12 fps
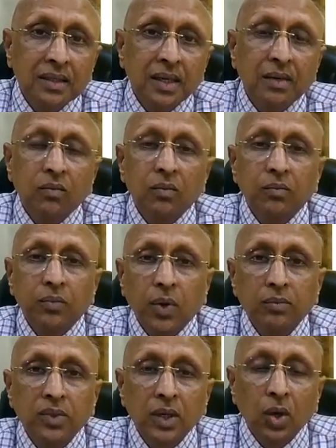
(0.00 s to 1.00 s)
Then
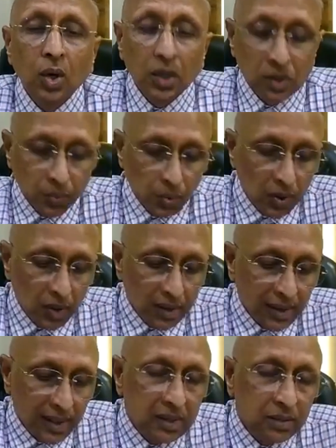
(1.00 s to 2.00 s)
from the North Pole,
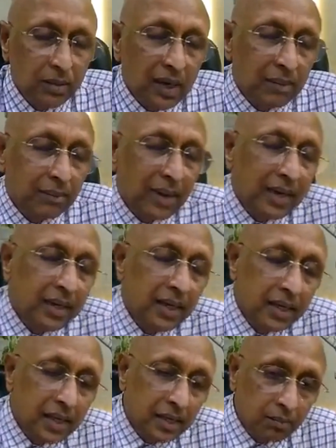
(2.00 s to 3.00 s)
there is a
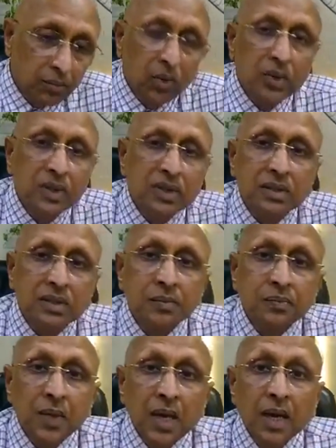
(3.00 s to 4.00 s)
magnetic polis
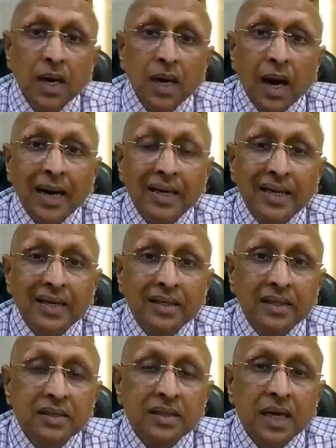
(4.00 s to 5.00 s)

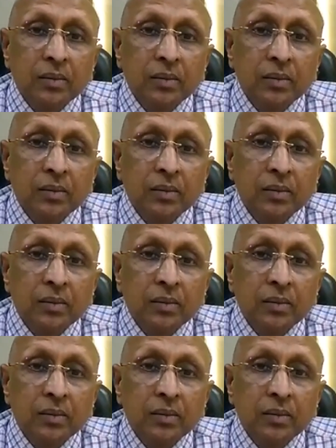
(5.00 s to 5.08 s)
arcticus.